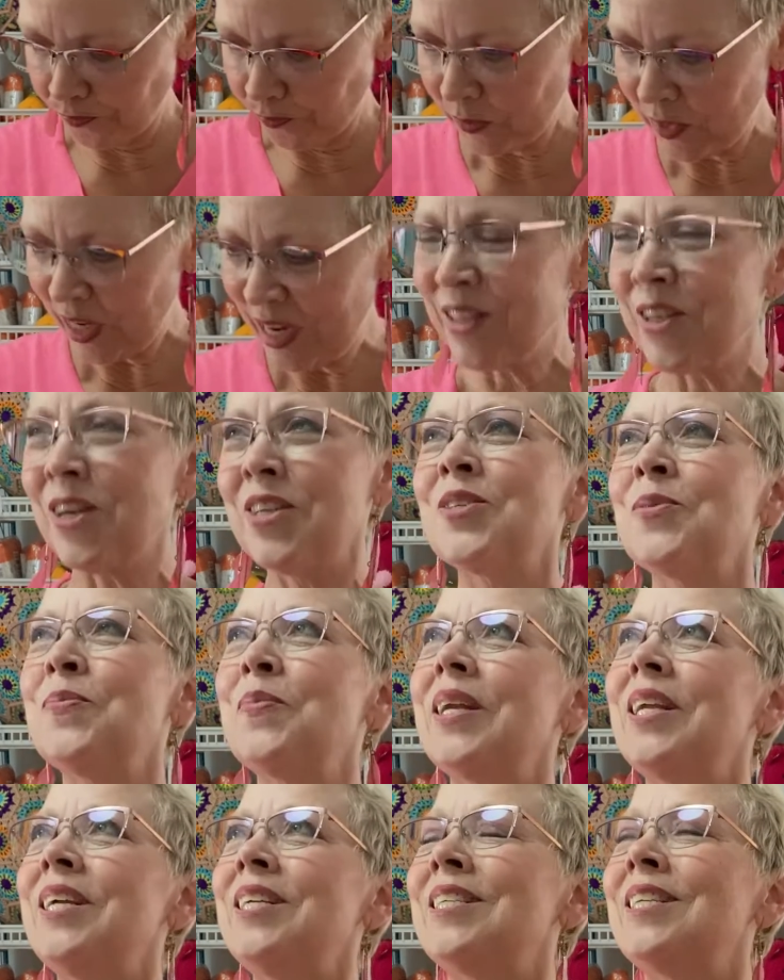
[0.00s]
I saw
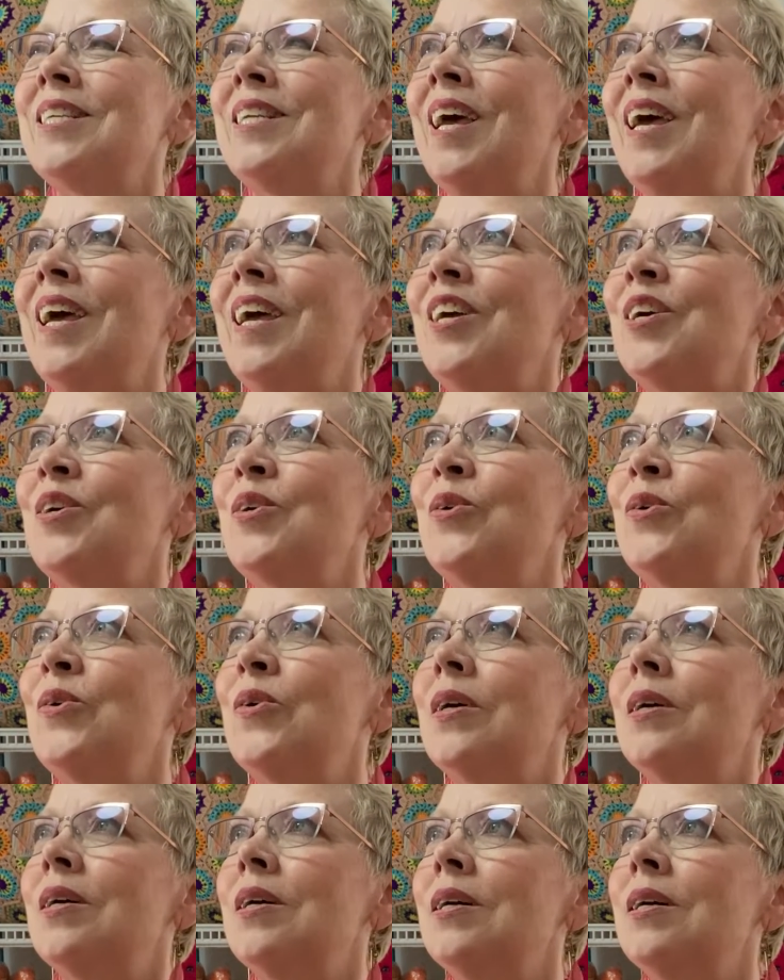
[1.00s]
somebody today
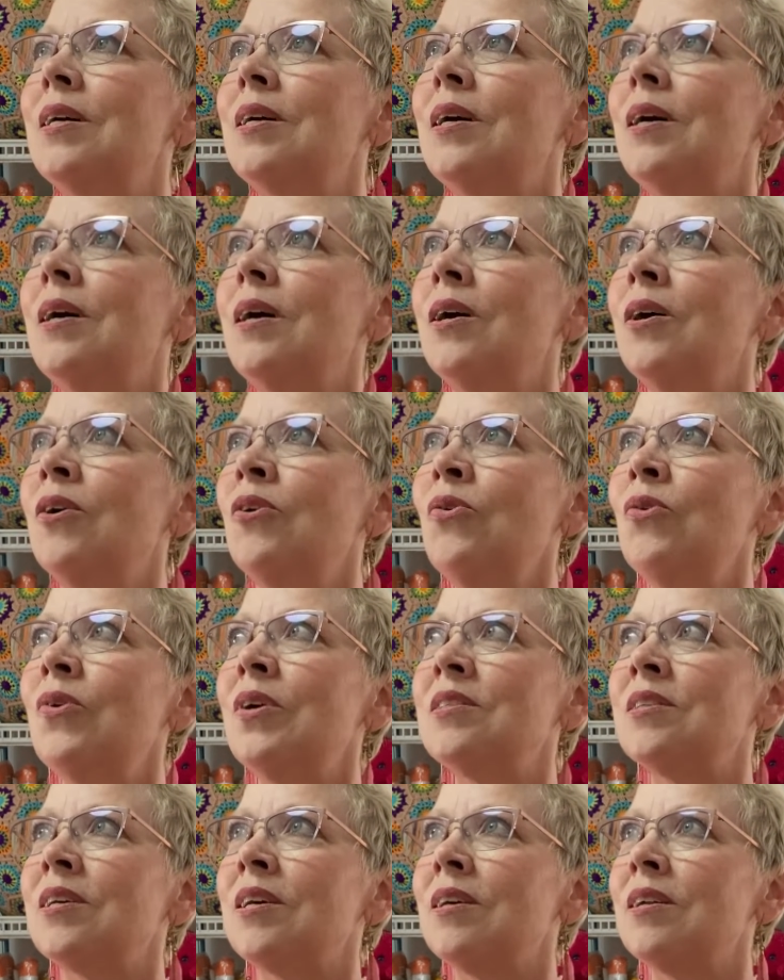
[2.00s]
who
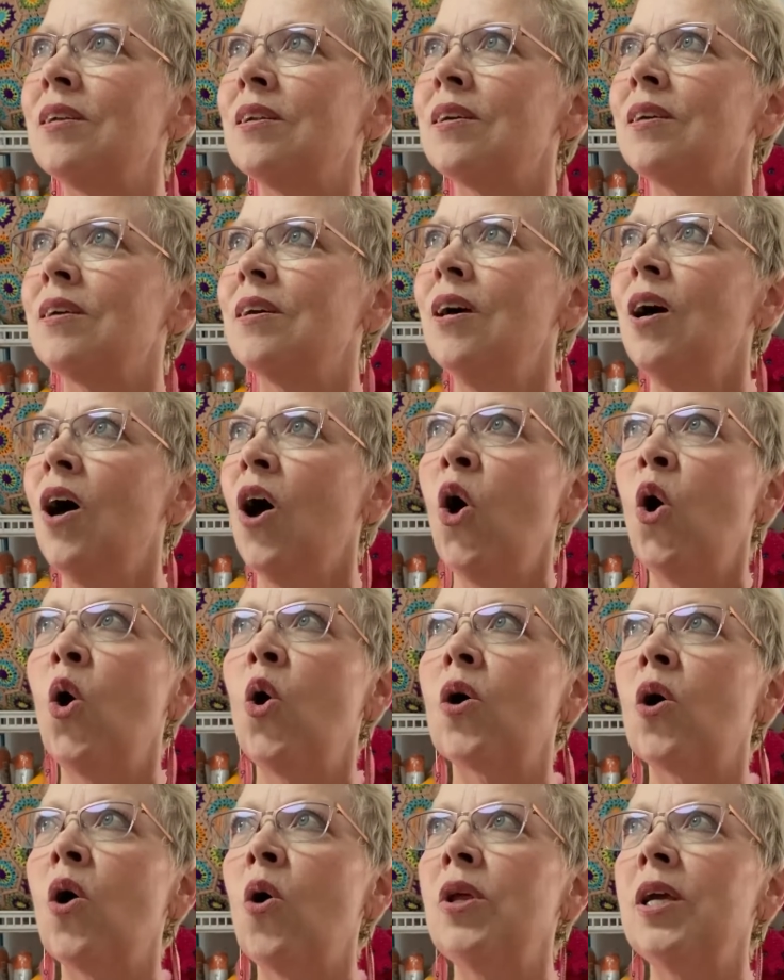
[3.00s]
was it? Oh, a
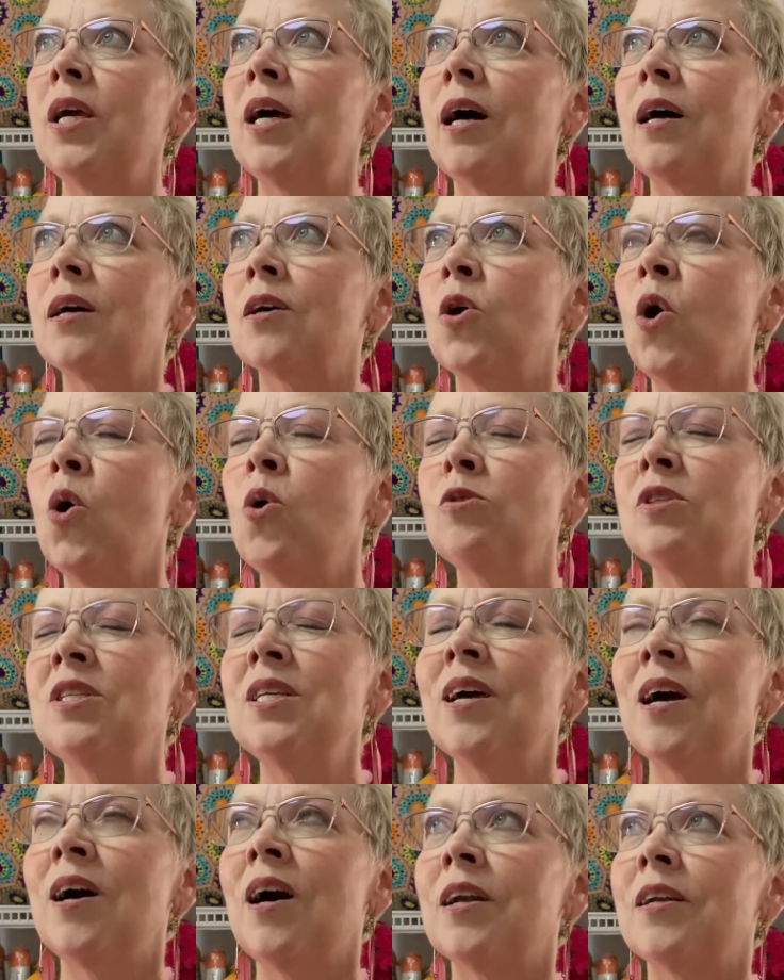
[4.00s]
Cozy
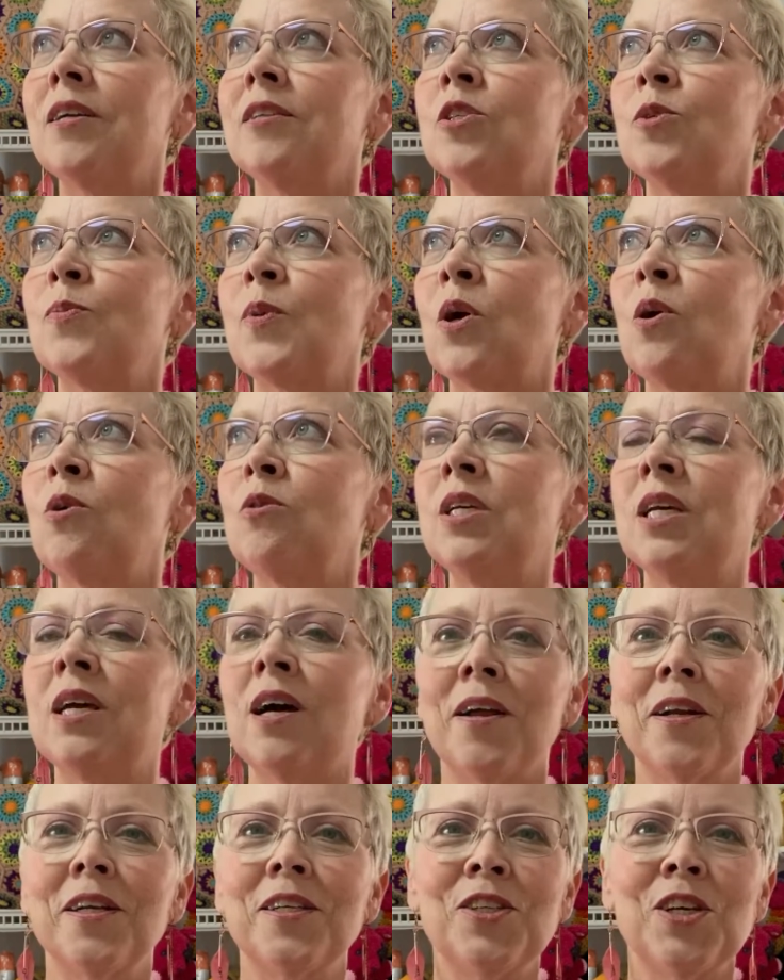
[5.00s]
Cottage, a Cozy
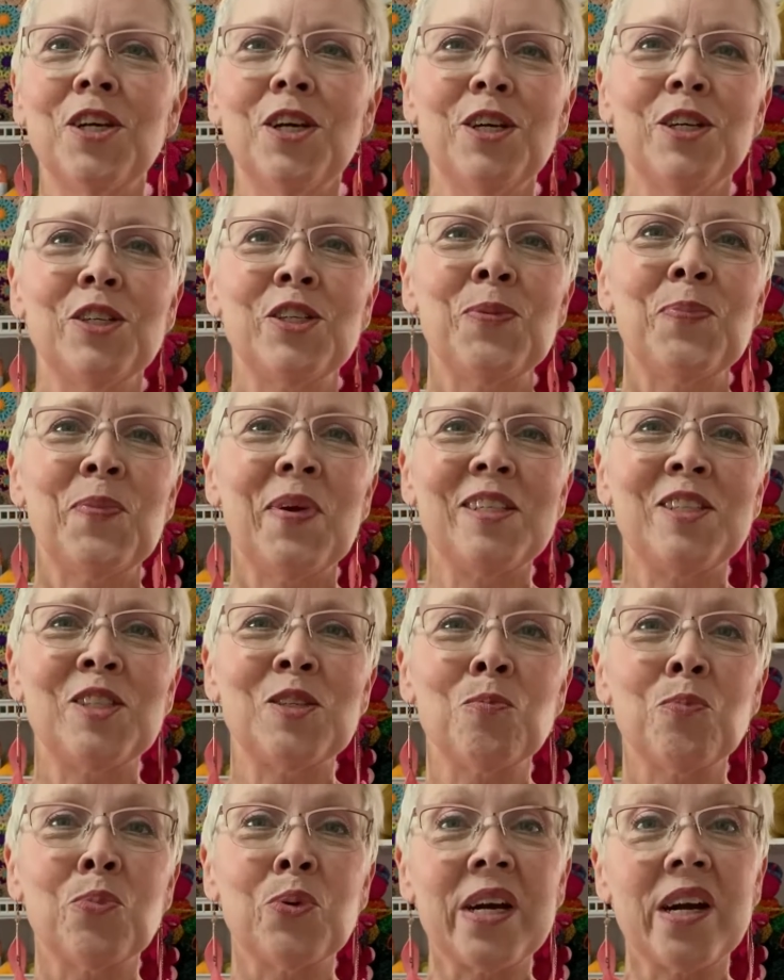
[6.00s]
Cottage. She made
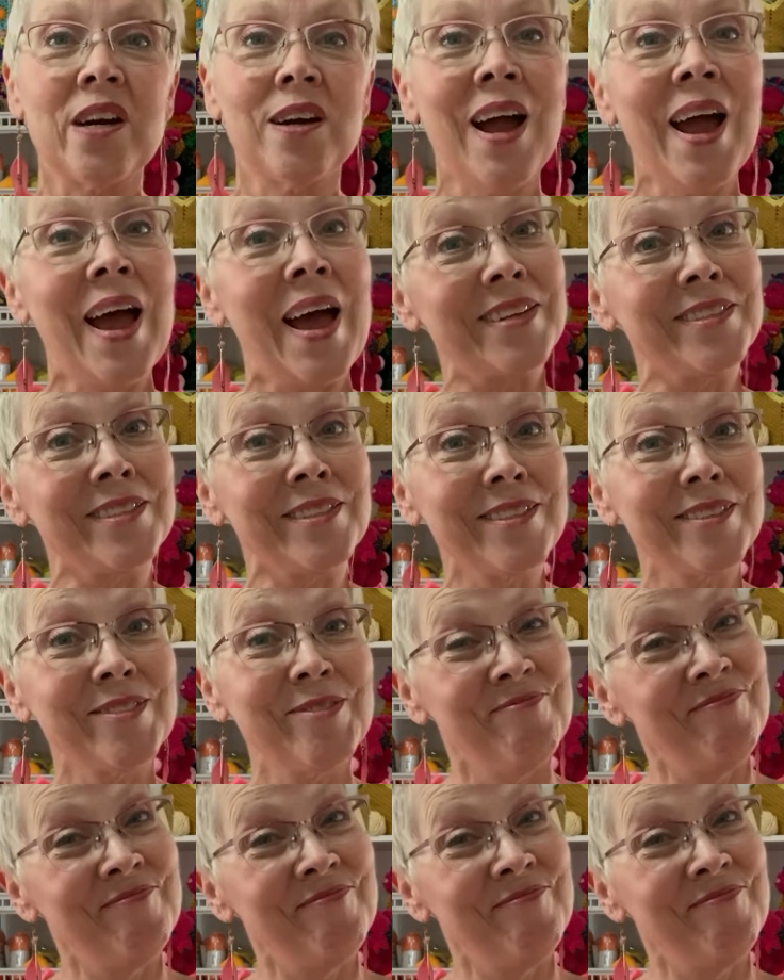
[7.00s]
some prayer hats.